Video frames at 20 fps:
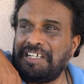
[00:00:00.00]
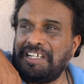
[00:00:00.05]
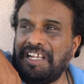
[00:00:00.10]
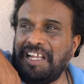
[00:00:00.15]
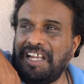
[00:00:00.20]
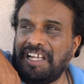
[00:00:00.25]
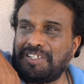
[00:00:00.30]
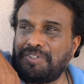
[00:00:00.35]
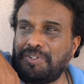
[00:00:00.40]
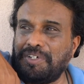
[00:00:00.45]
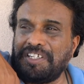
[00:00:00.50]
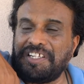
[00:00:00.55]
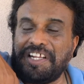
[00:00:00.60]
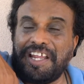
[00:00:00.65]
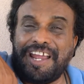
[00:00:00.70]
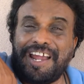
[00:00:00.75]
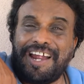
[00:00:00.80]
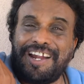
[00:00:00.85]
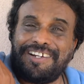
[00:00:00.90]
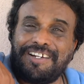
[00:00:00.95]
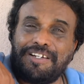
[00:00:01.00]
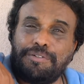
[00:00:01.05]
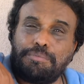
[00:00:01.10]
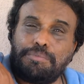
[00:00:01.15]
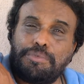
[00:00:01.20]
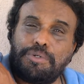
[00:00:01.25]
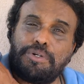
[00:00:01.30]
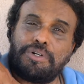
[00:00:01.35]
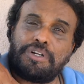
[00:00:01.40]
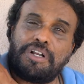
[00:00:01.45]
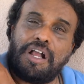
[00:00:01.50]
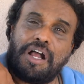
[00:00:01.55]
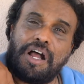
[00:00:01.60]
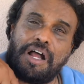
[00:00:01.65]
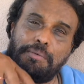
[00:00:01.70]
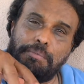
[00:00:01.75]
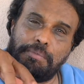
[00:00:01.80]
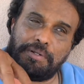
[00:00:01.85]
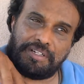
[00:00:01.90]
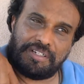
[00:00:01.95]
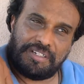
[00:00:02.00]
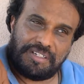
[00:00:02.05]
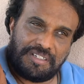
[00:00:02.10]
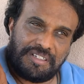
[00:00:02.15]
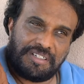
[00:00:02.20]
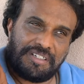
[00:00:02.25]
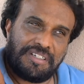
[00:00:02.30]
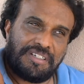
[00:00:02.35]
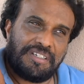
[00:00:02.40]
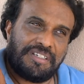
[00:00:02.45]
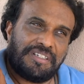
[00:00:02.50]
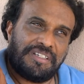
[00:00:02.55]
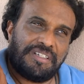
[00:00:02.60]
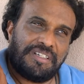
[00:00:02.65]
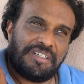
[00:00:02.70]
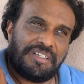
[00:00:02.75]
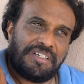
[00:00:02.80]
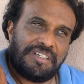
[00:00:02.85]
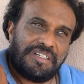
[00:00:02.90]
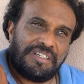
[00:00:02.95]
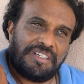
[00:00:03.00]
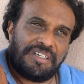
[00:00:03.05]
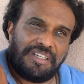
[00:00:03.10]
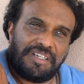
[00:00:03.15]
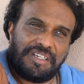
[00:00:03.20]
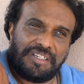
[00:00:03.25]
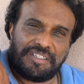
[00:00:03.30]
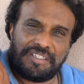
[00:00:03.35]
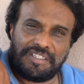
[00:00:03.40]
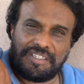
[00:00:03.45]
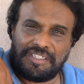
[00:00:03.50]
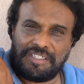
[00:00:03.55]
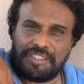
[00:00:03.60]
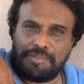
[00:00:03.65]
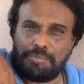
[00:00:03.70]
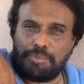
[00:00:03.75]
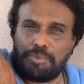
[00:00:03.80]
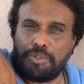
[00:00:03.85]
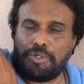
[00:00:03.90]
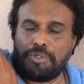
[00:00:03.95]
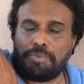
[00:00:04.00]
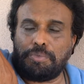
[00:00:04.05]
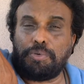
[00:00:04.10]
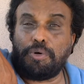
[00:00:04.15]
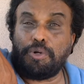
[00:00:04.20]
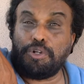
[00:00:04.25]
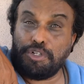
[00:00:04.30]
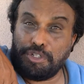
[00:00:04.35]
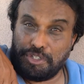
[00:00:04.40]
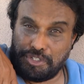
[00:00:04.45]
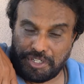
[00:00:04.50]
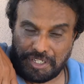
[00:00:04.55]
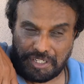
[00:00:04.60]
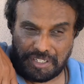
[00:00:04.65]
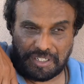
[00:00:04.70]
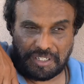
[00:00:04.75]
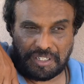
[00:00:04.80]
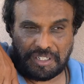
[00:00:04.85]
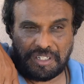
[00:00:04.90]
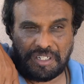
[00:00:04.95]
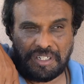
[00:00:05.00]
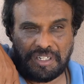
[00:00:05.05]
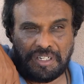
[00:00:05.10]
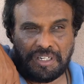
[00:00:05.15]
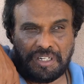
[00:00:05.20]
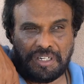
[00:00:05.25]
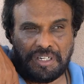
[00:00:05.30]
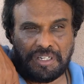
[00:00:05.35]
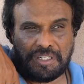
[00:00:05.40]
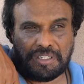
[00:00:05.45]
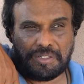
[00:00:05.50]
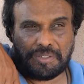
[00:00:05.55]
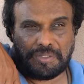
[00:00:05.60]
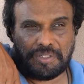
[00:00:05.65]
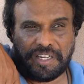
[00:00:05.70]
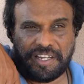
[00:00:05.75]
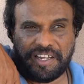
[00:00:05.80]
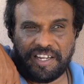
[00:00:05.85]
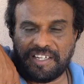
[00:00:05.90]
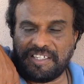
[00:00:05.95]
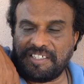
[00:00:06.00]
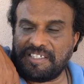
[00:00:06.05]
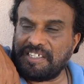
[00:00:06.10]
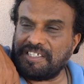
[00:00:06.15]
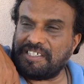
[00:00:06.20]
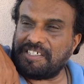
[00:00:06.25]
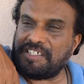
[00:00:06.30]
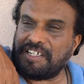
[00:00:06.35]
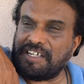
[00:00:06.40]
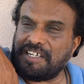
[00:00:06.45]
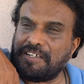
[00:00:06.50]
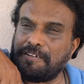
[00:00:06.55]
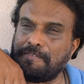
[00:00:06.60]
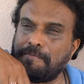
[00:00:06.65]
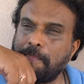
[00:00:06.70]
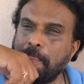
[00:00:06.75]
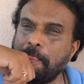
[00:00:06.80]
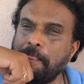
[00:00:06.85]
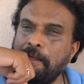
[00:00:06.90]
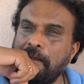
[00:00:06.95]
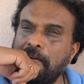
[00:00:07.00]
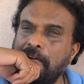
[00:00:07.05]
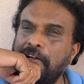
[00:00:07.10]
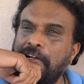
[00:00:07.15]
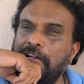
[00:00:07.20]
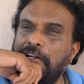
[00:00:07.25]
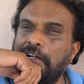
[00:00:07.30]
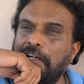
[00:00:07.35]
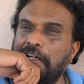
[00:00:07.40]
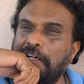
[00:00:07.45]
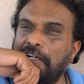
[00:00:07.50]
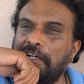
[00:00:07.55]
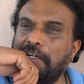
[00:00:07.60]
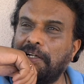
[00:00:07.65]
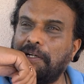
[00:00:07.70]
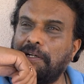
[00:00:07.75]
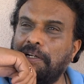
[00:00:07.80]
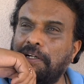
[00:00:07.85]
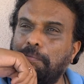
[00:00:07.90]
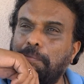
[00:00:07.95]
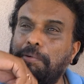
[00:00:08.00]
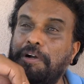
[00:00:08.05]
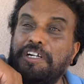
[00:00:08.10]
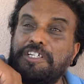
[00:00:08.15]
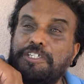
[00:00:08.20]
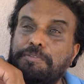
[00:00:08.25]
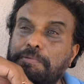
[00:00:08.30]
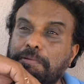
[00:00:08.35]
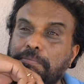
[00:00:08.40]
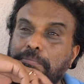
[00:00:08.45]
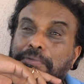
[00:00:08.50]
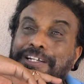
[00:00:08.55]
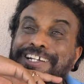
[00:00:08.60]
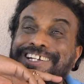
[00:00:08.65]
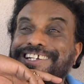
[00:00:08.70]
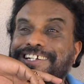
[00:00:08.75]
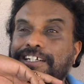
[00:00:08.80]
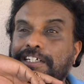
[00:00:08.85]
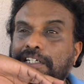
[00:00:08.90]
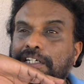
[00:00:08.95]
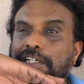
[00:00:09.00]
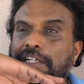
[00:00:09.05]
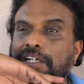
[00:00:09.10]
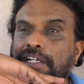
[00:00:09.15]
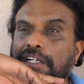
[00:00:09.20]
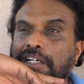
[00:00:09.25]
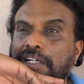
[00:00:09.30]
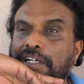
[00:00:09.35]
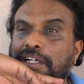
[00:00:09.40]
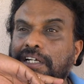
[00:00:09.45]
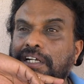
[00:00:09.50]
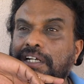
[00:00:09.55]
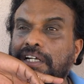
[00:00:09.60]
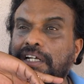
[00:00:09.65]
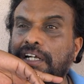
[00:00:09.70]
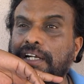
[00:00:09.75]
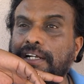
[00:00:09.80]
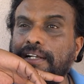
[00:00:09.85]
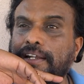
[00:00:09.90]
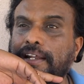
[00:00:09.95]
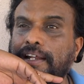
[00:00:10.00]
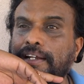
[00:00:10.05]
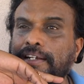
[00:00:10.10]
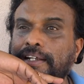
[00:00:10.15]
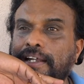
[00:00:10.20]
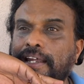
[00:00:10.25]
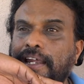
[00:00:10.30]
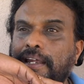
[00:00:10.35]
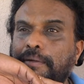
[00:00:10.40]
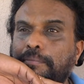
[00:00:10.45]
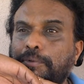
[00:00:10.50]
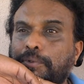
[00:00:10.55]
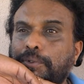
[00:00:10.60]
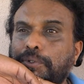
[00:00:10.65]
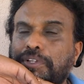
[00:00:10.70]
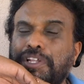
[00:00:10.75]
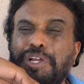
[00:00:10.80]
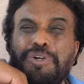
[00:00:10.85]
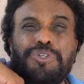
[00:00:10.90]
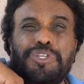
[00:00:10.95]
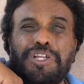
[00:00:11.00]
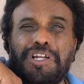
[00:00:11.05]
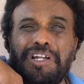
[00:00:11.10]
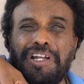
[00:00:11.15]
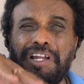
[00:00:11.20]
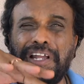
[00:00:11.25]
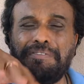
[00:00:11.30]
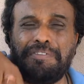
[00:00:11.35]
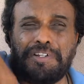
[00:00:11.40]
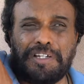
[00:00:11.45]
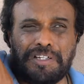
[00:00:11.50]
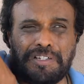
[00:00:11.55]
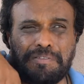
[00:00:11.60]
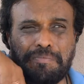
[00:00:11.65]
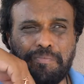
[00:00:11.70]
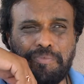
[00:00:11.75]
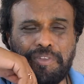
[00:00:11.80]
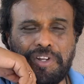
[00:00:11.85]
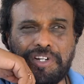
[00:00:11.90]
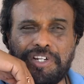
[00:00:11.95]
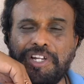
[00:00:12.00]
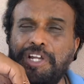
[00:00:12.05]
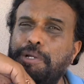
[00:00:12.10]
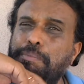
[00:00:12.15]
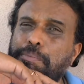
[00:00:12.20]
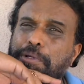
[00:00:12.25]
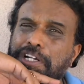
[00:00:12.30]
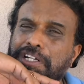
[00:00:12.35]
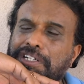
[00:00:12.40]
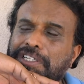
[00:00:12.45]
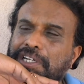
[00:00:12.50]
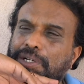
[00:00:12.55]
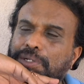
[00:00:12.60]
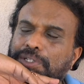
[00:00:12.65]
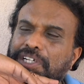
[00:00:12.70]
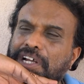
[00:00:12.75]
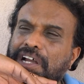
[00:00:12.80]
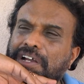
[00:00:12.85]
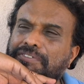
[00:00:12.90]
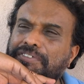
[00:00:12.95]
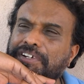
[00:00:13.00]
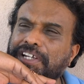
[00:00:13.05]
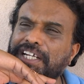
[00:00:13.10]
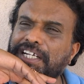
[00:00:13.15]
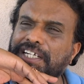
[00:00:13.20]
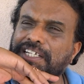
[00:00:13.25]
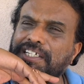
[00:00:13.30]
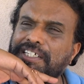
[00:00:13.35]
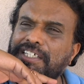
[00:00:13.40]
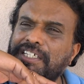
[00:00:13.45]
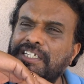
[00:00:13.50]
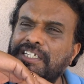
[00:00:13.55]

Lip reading: actually they added more carbon and more pollution to the existing parts per million. And then came 2011, Durban, South Africa,